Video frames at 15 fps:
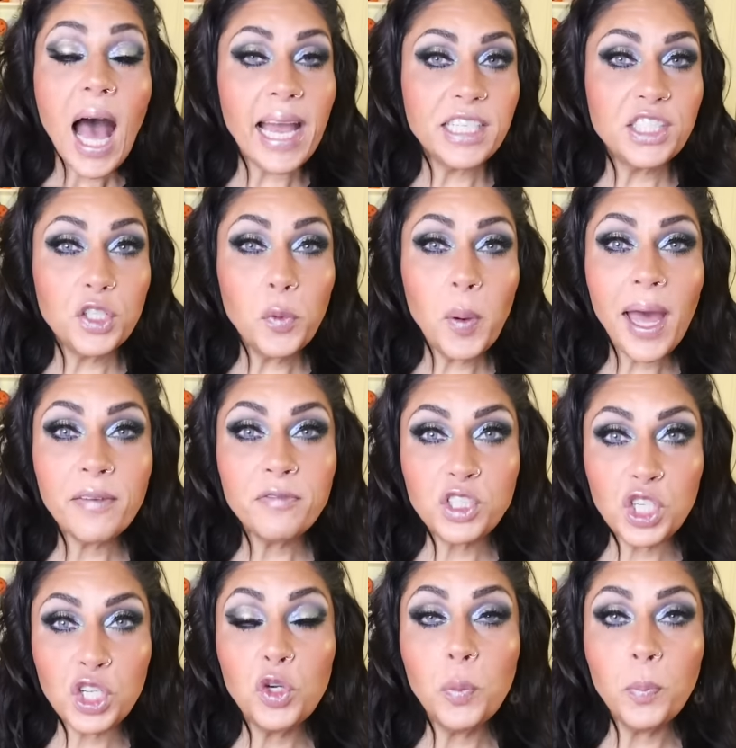I do have
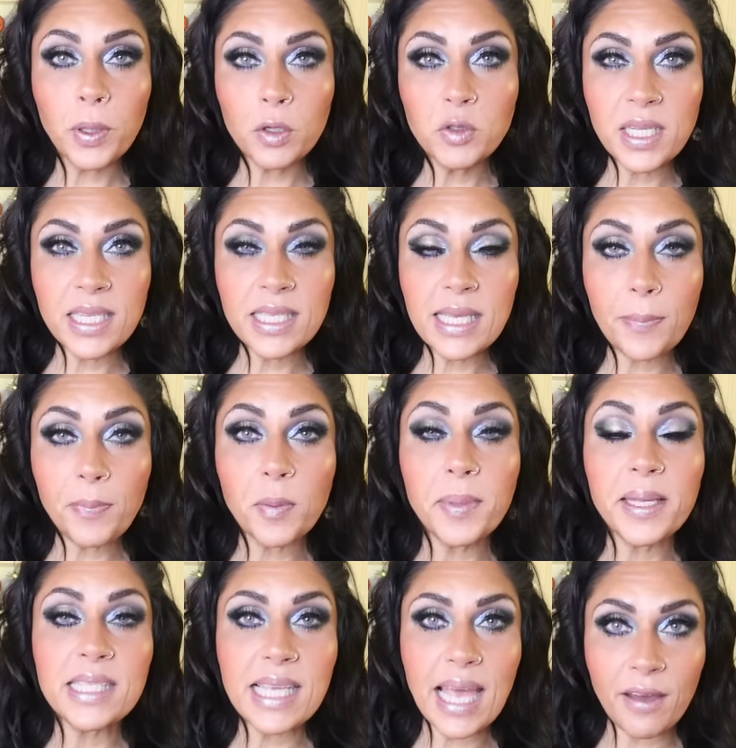two protein
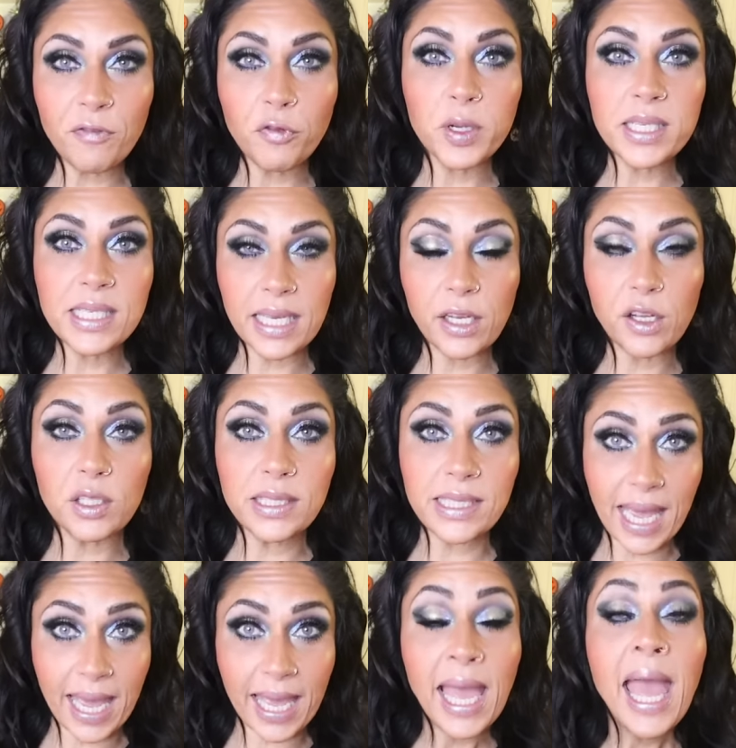supplements every single
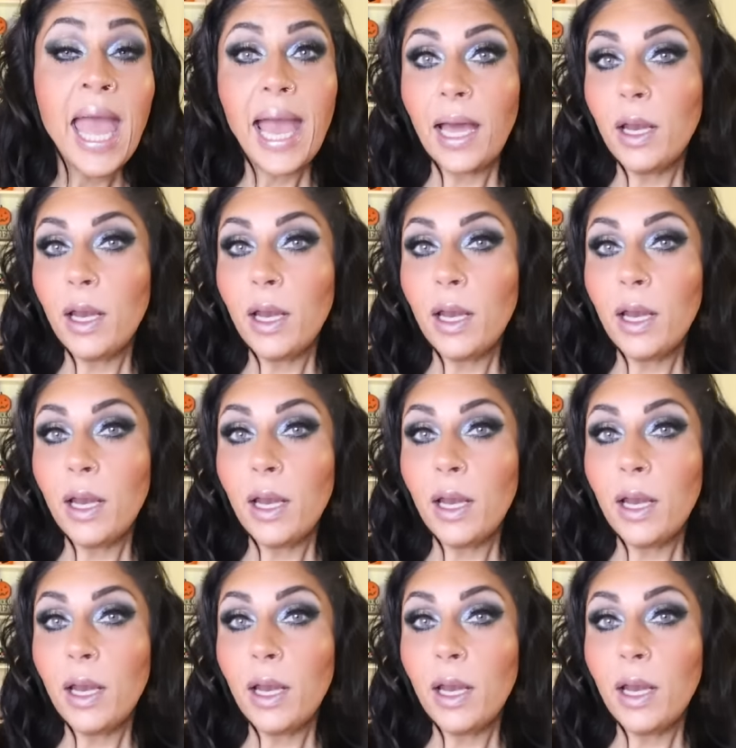day.